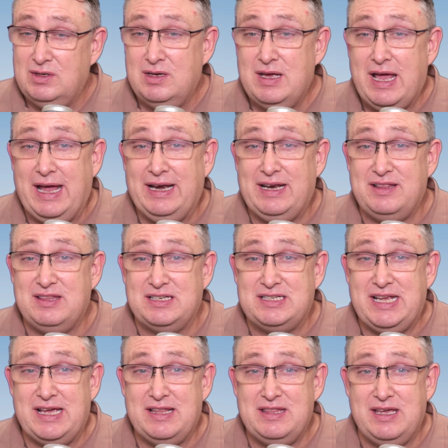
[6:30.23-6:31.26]
edit
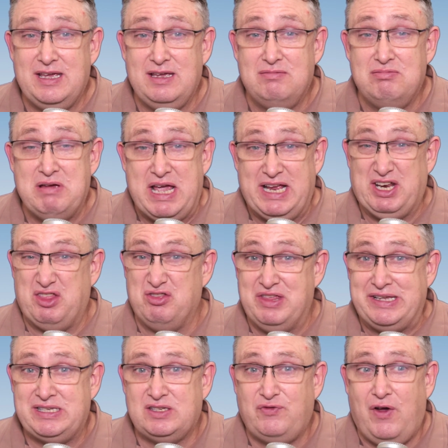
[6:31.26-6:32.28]
the, the edit
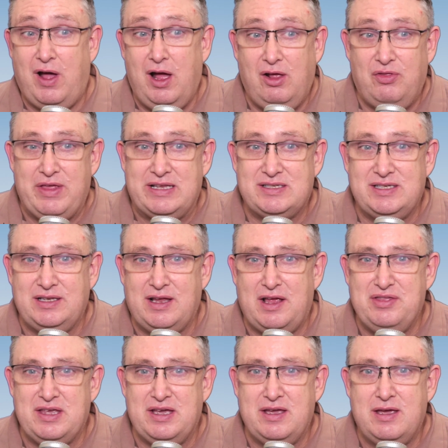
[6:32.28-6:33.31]
this file that's in
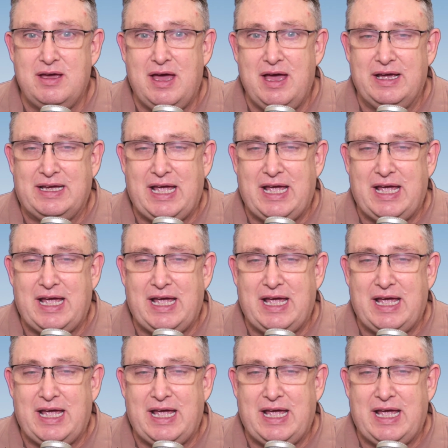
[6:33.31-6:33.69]
the uh,